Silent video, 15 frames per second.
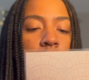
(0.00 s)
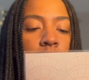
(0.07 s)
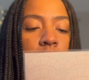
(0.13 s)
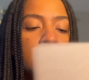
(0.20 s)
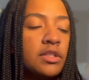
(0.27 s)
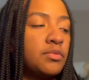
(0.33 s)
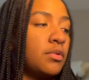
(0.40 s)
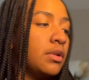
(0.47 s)

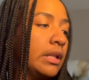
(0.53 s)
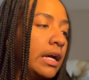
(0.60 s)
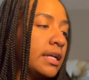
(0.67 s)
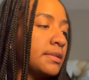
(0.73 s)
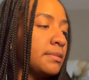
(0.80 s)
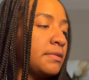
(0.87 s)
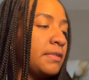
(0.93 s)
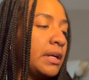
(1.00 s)
these won't last
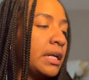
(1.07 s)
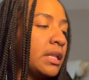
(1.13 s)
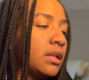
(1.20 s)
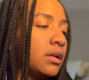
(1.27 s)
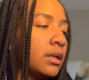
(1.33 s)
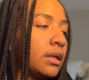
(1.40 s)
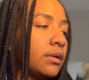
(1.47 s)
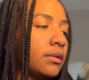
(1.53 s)
me very
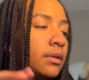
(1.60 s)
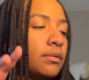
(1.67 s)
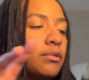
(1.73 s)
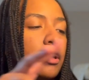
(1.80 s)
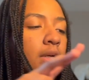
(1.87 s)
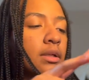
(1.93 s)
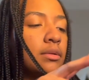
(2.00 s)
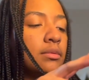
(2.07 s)
long. I don't know
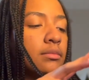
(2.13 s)
what.